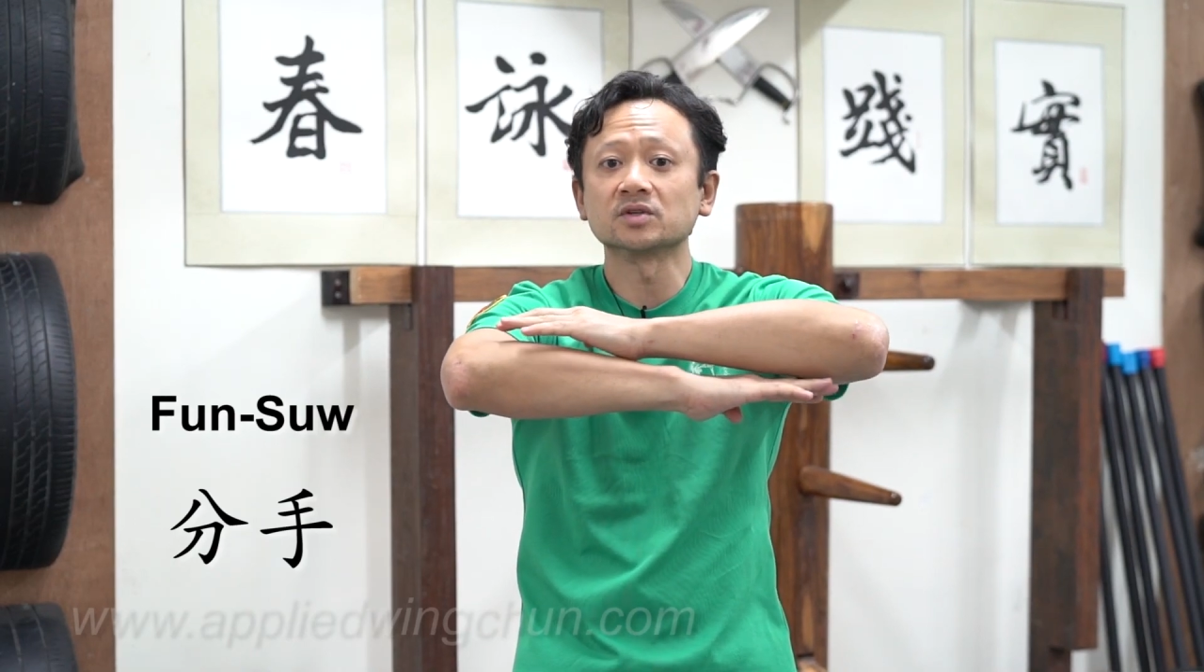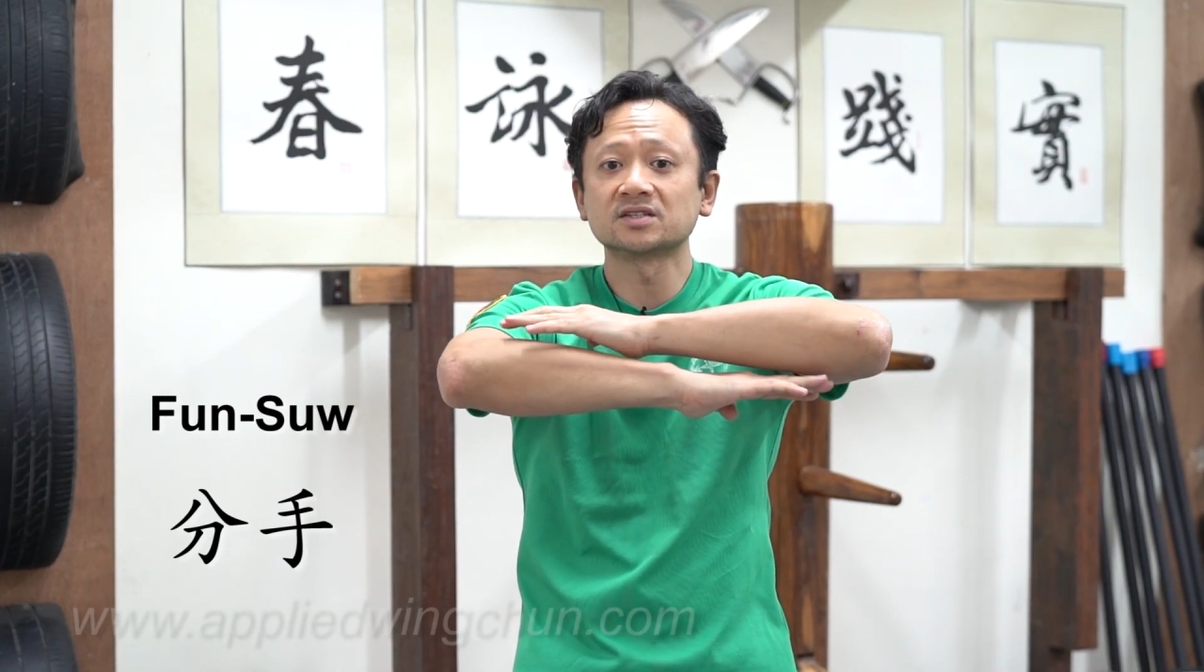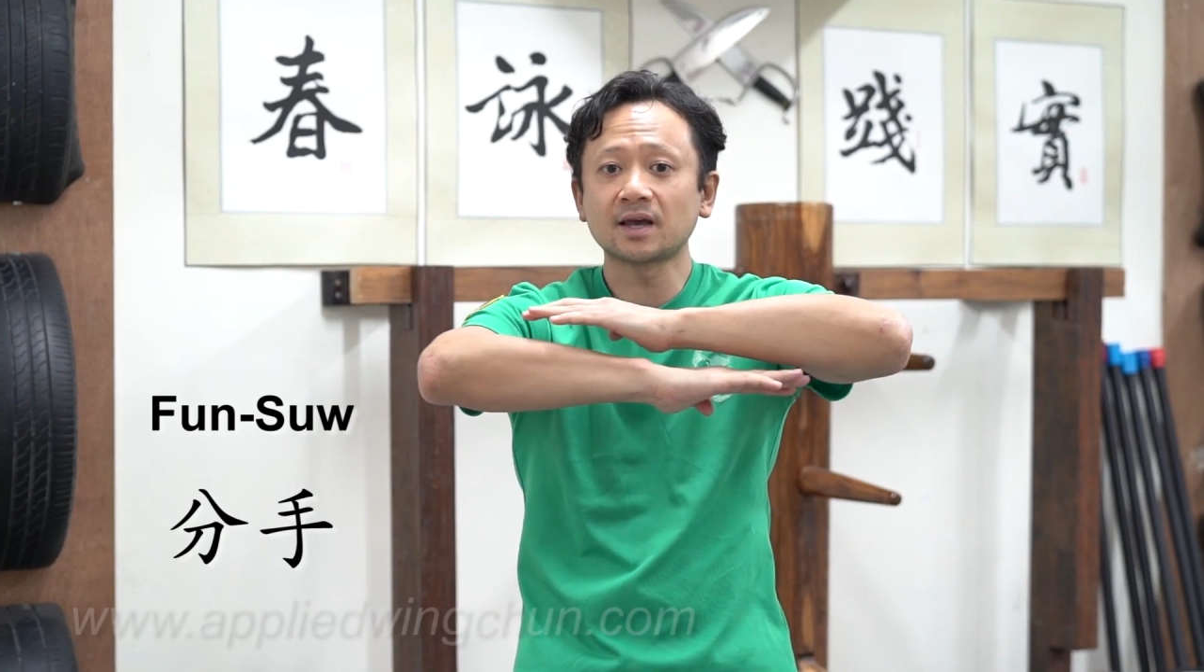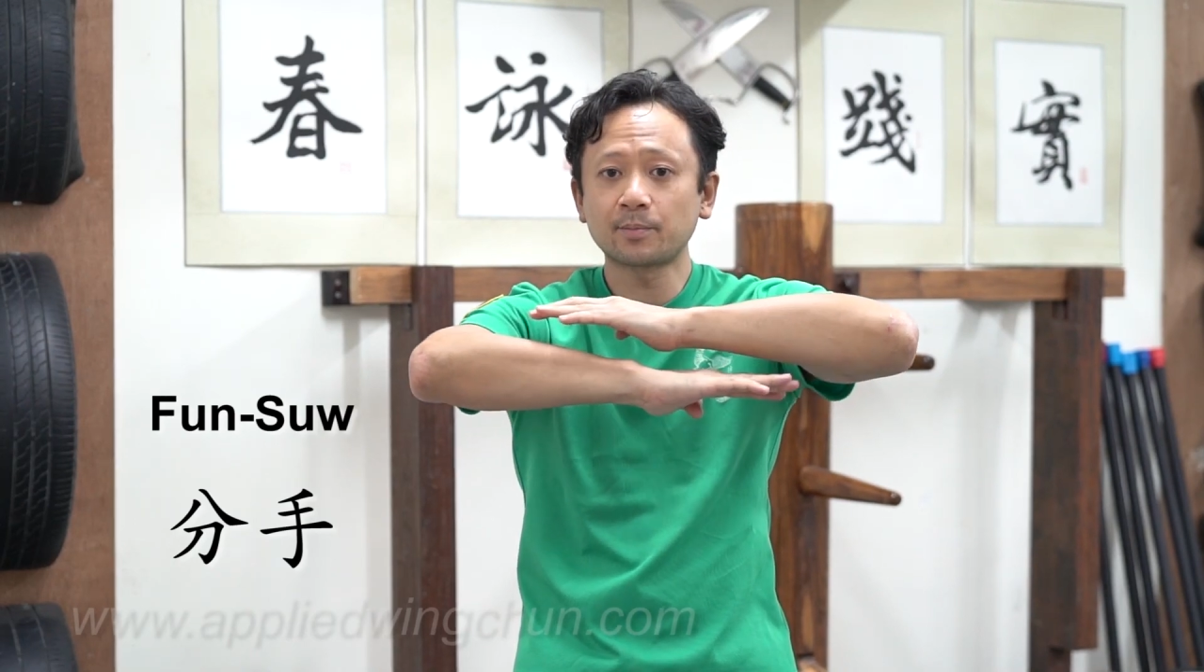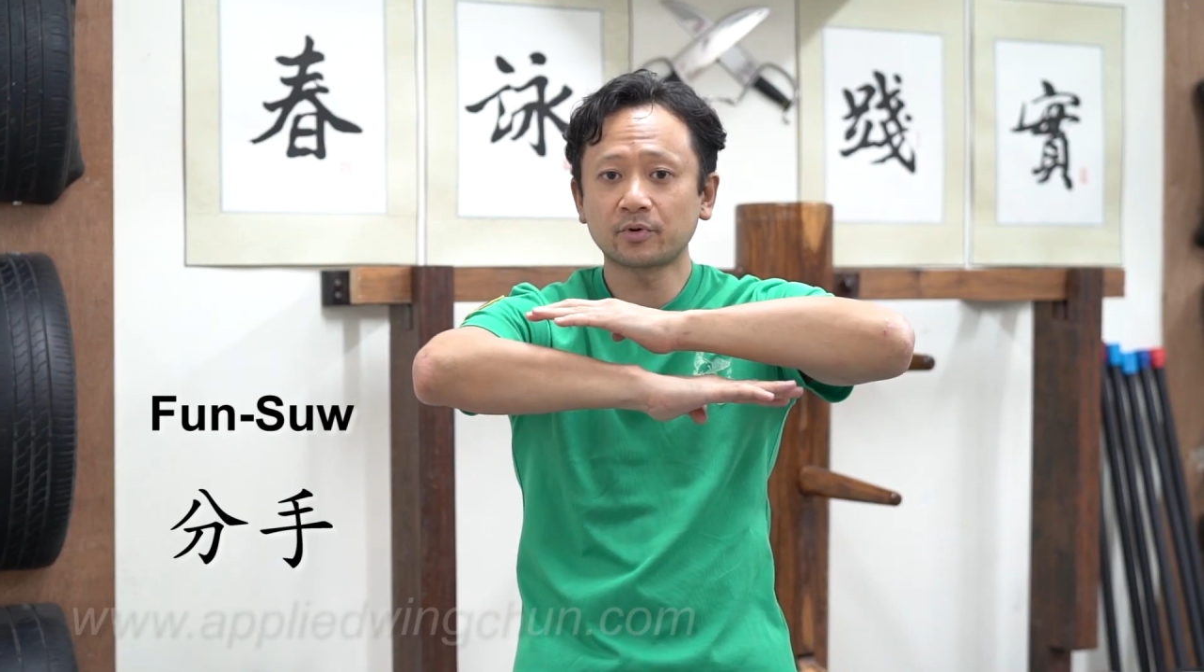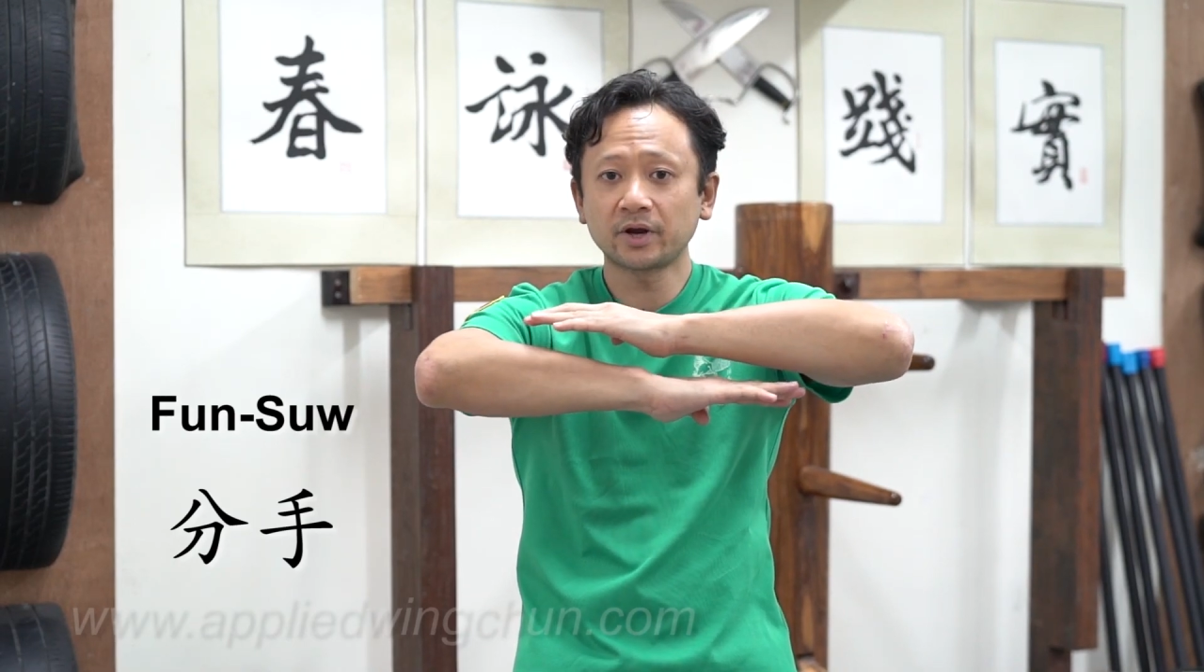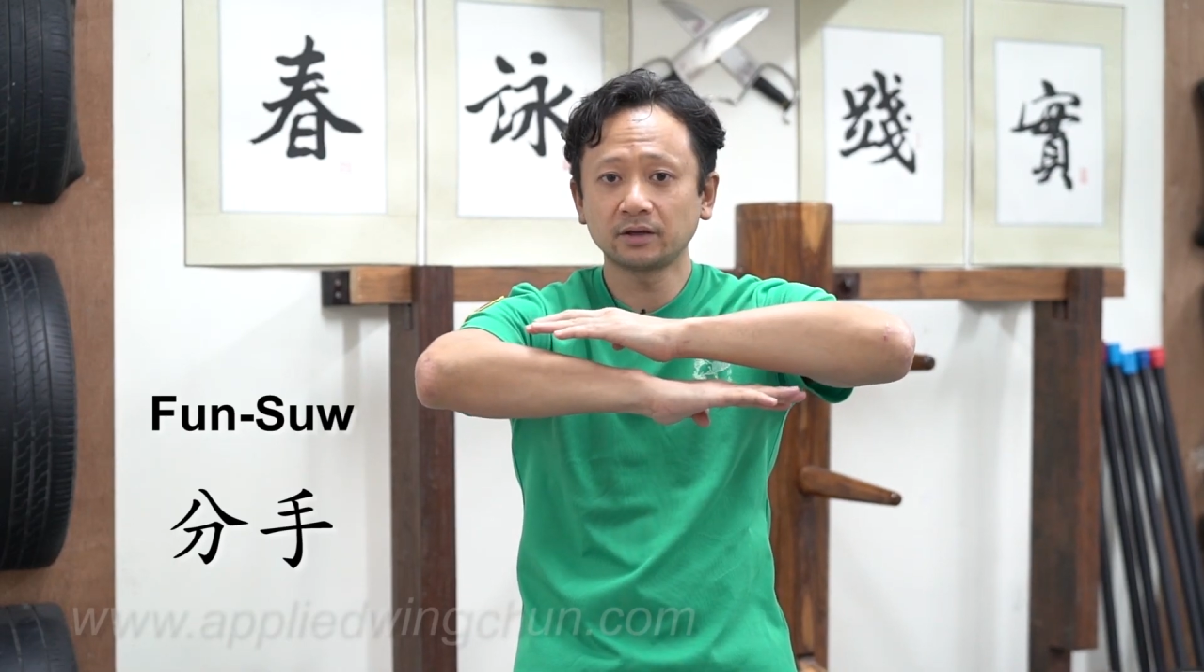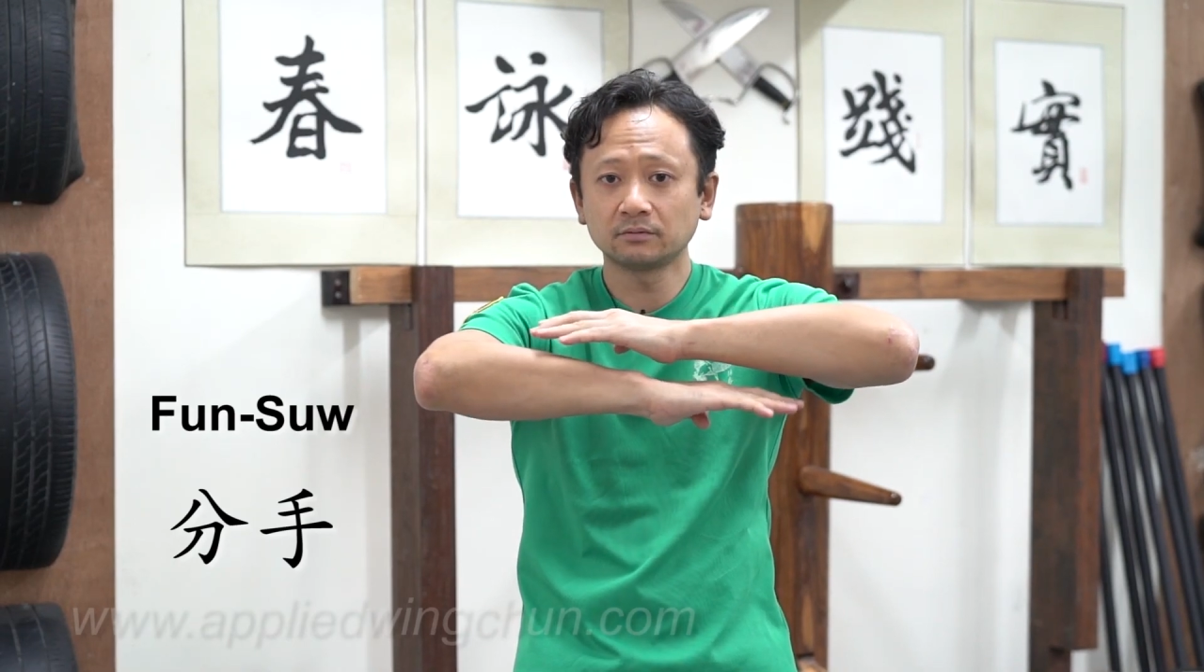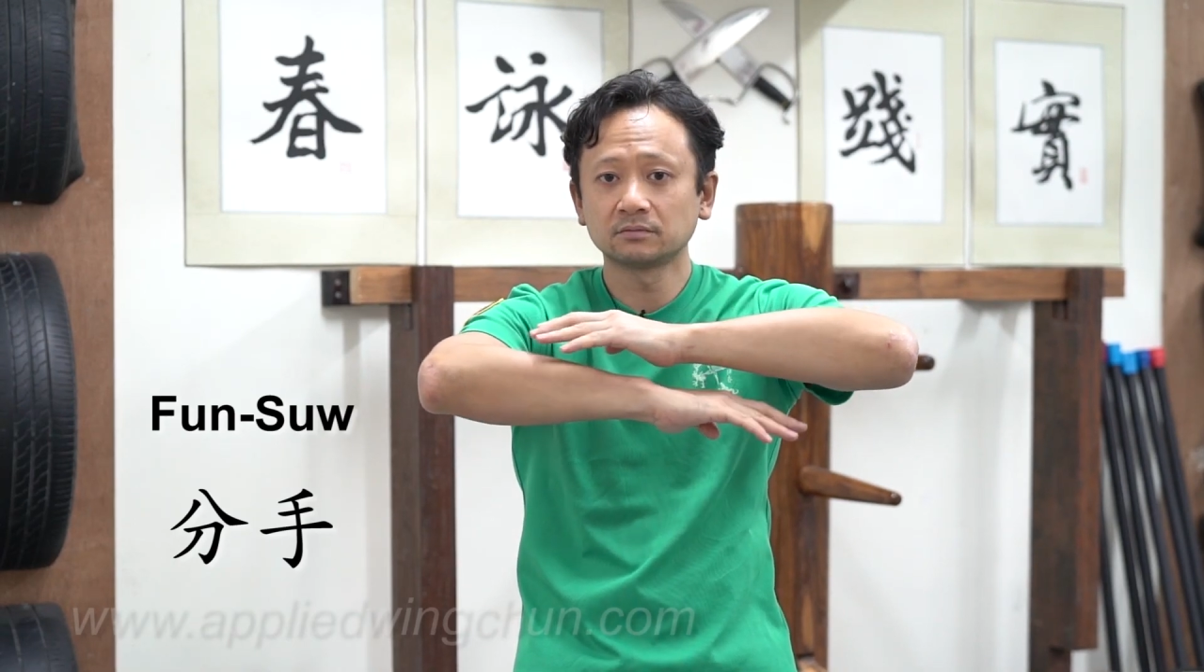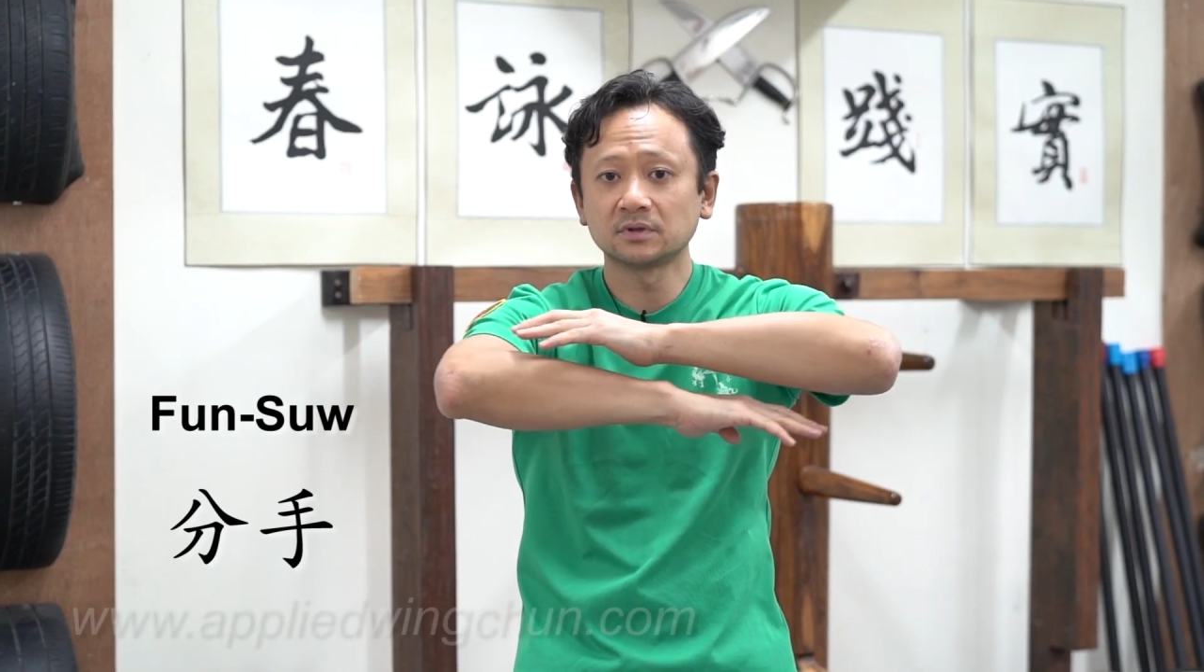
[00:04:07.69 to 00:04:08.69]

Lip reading: separate,